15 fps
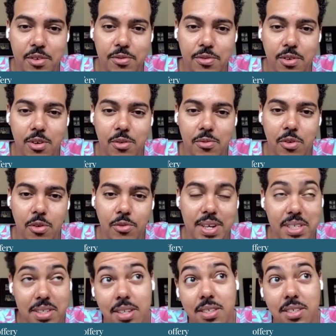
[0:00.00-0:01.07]
for
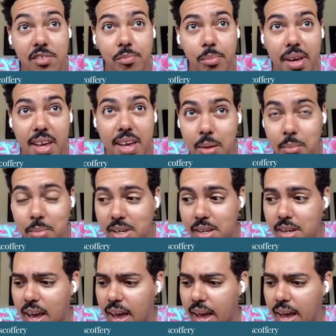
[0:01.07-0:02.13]
residents of
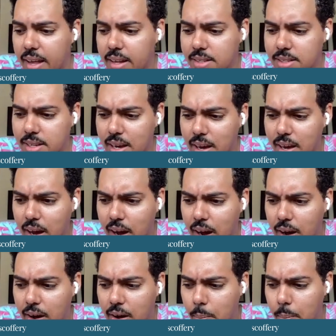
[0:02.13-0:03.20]
Miami. And
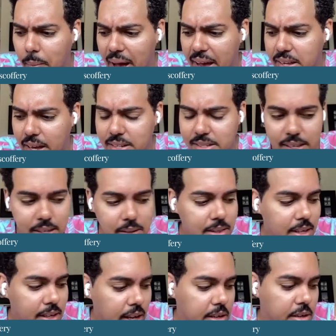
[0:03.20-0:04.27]
I didn't
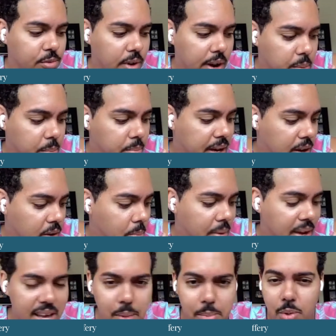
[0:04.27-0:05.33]
think I could write about
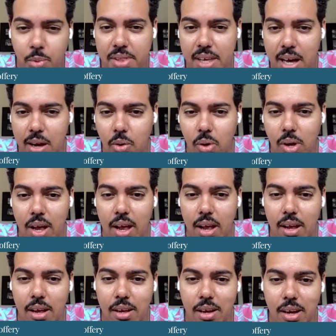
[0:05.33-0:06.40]
Miami without
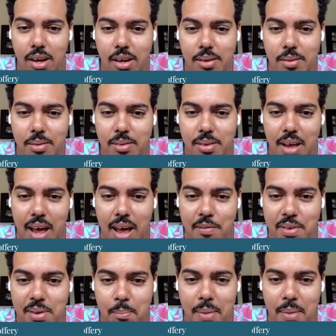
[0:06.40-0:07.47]

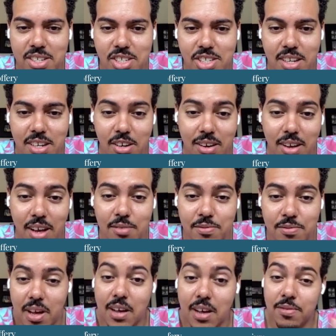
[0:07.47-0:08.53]
having mention
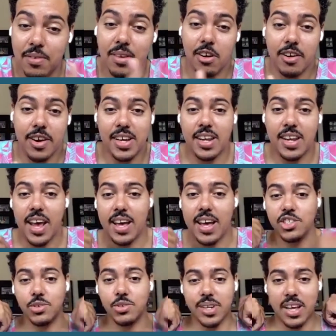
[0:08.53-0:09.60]
of Hurricane
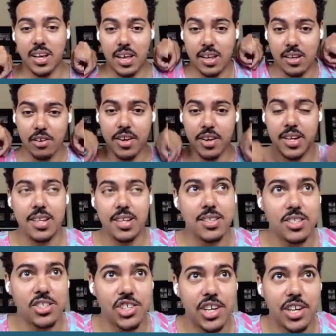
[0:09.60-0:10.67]
Andrew and hurricanes
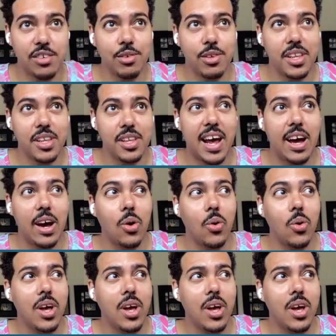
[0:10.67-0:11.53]
in general, and how